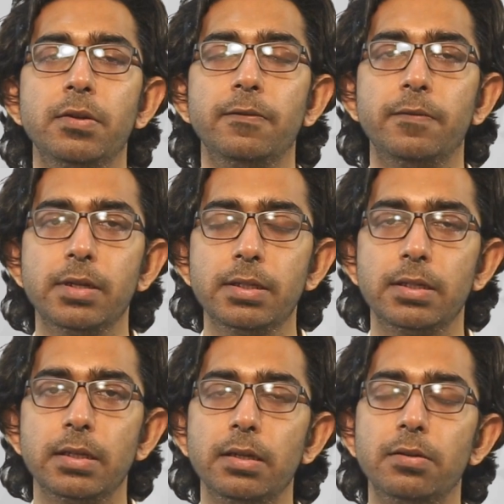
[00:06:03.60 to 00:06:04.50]

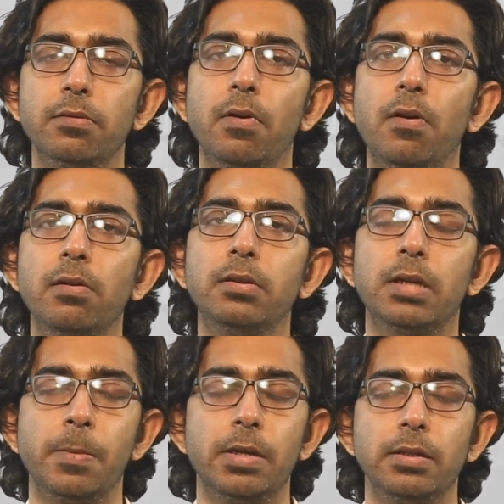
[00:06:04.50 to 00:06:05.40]
universal to all
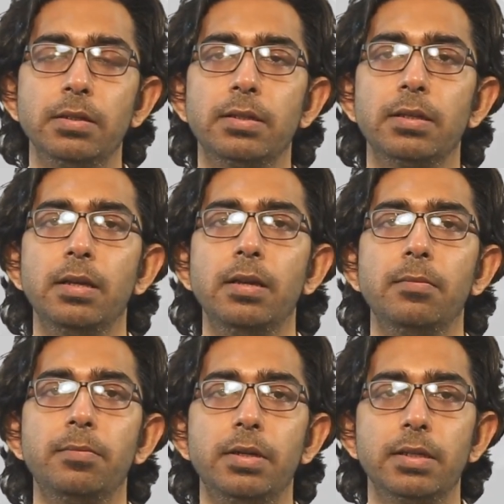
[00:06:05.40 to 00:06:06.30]
criminals
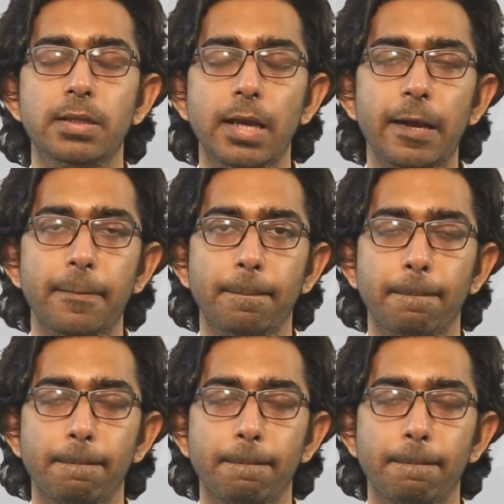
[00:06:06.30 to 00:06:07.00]
per se.